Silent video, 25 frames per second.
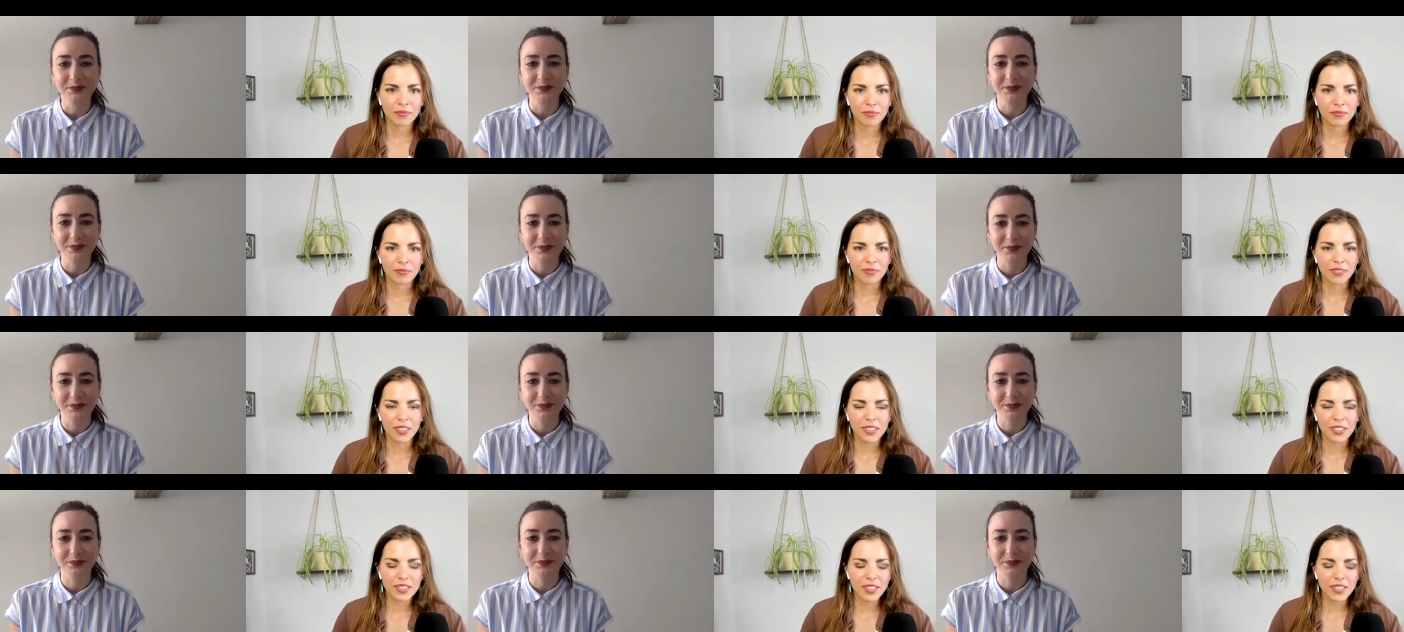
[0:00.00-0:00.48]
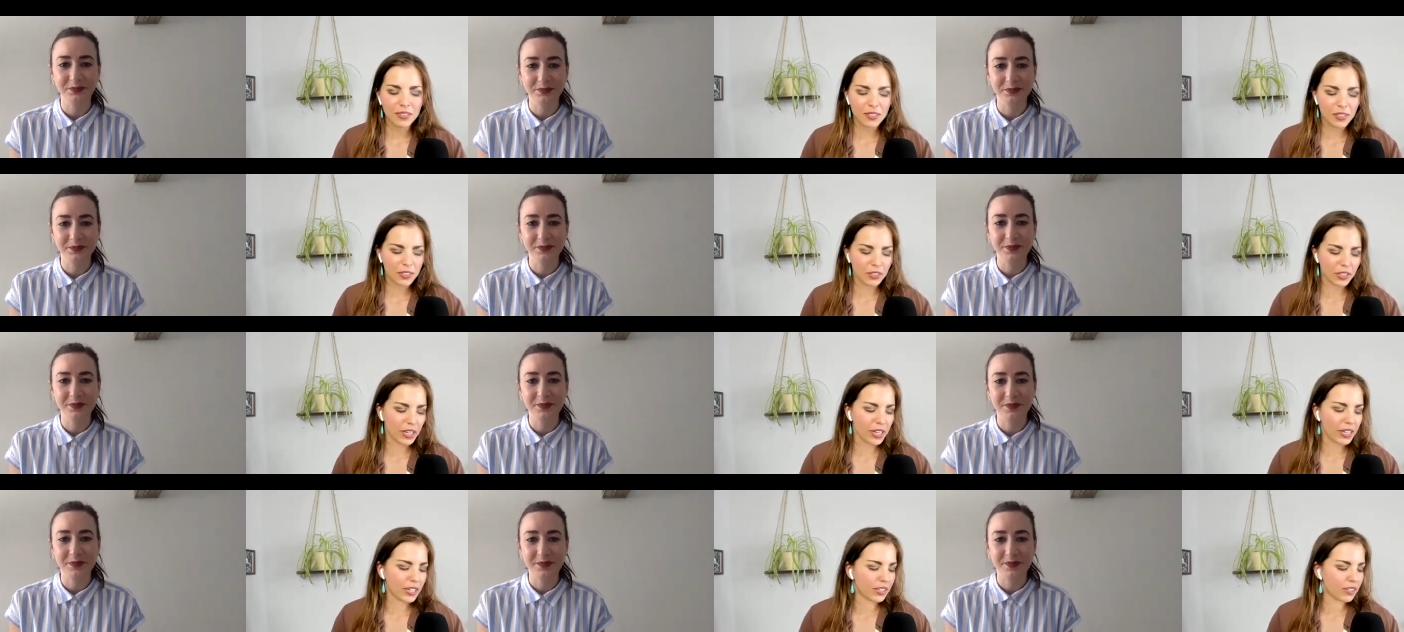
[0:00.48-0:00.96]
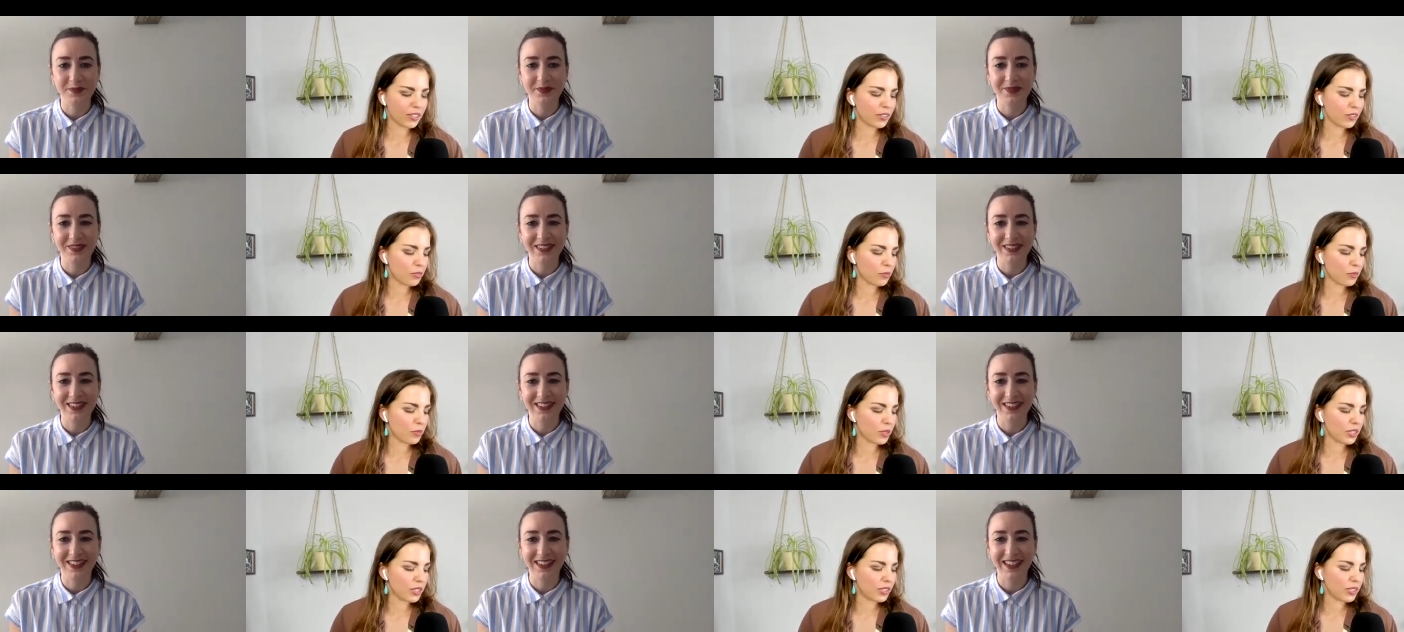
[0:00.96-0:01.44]
Speaker 1: That sounds great.
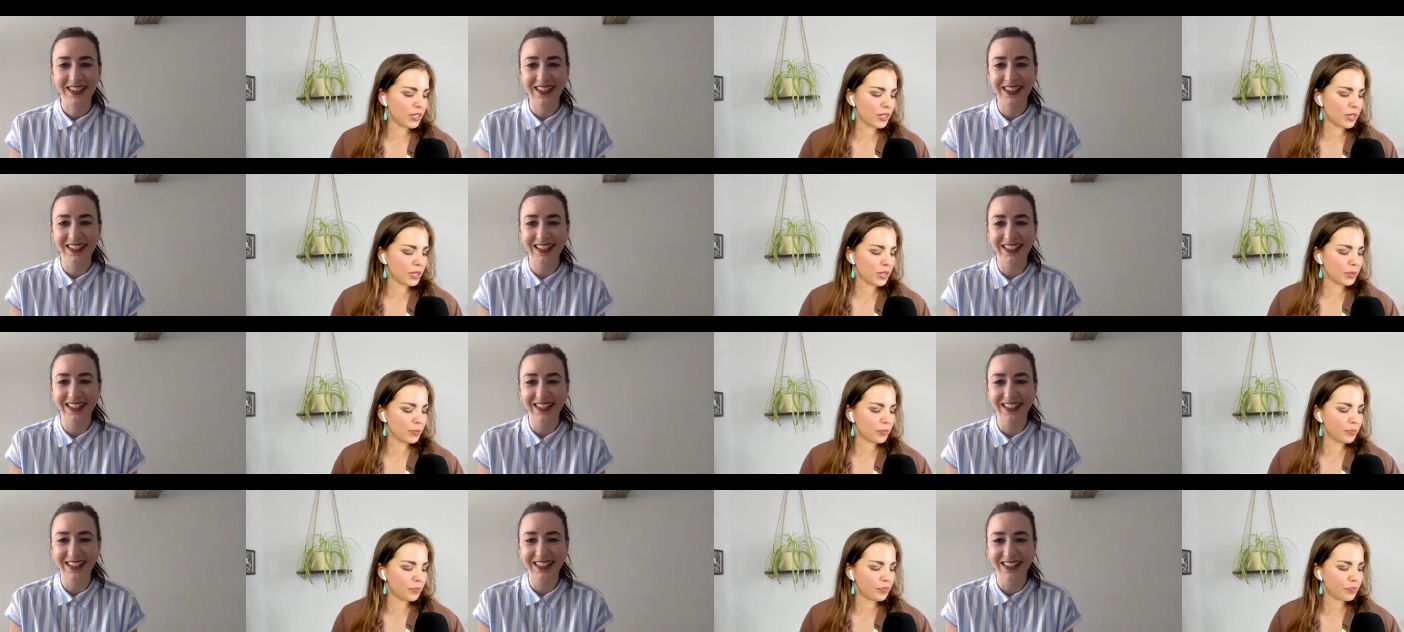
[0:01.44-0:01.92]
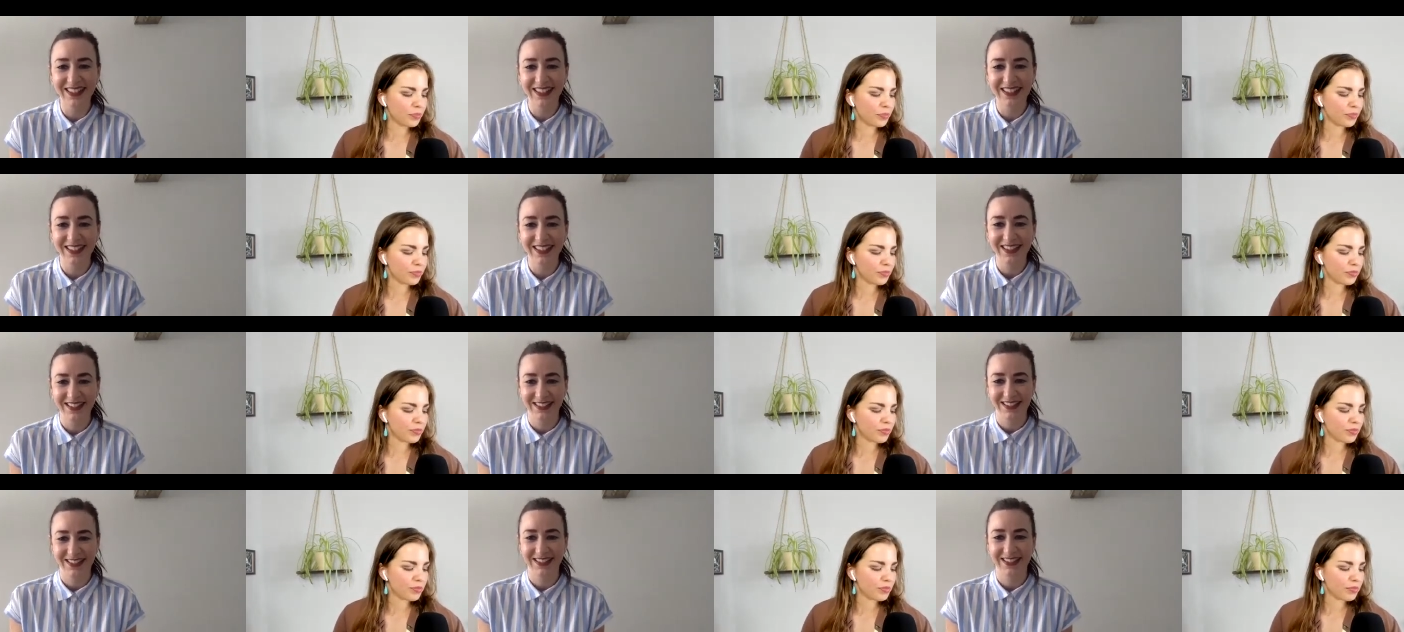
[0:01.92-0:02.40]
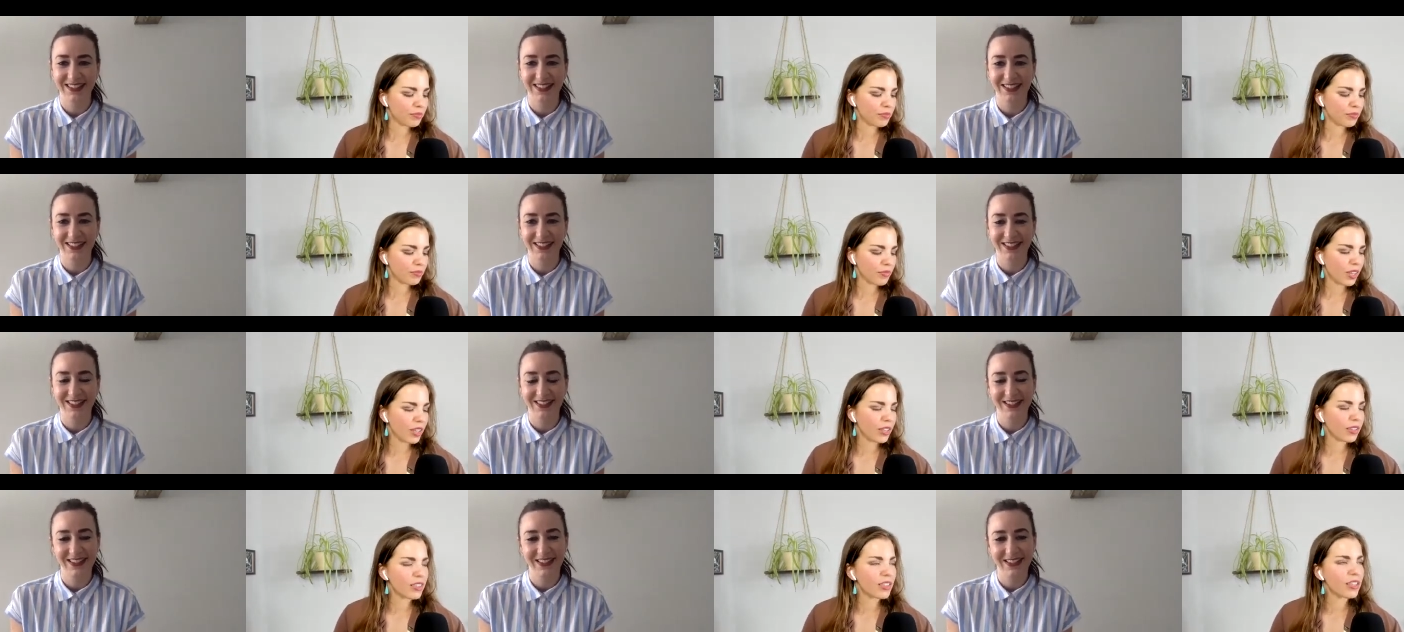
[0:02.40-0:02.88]
Well,
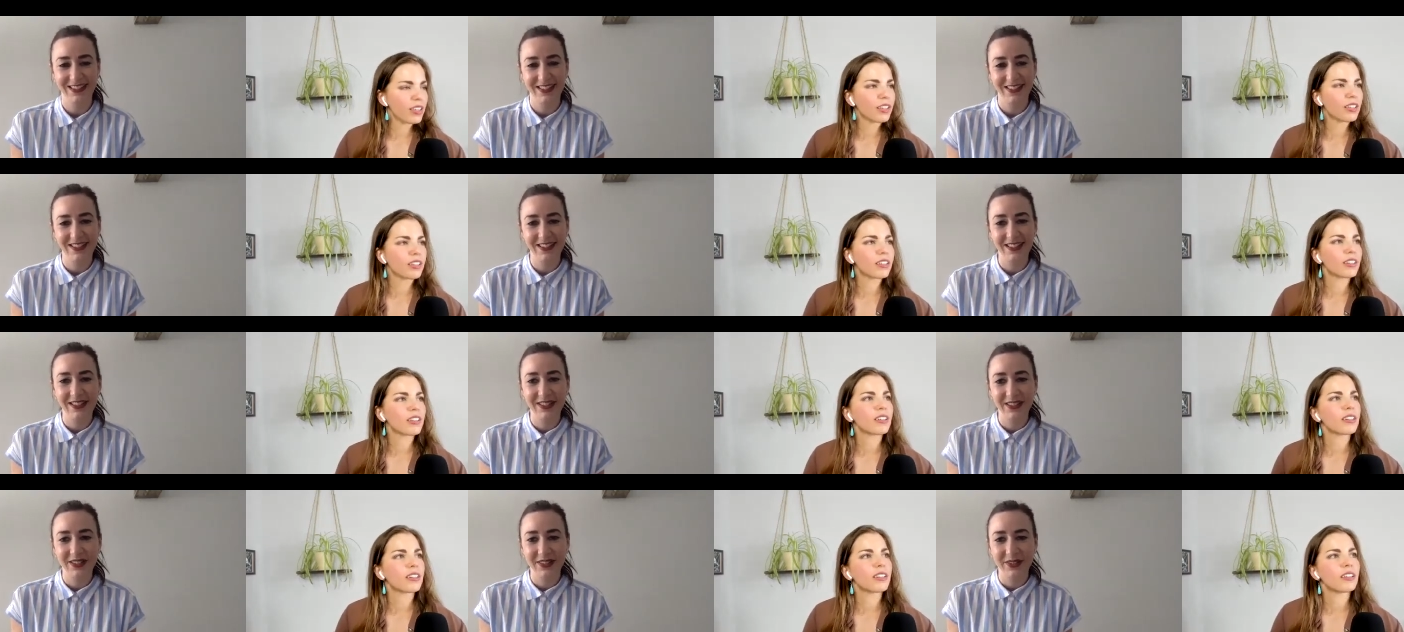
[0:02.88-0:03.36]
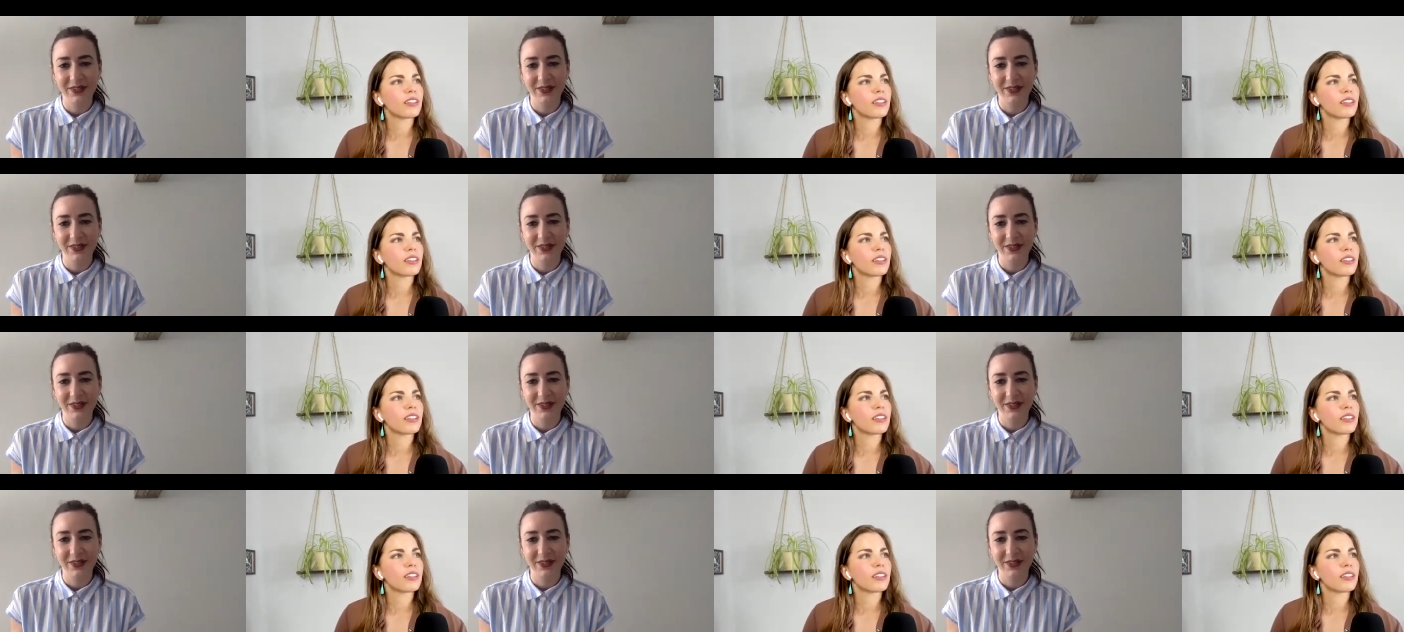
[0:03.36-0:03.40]
I think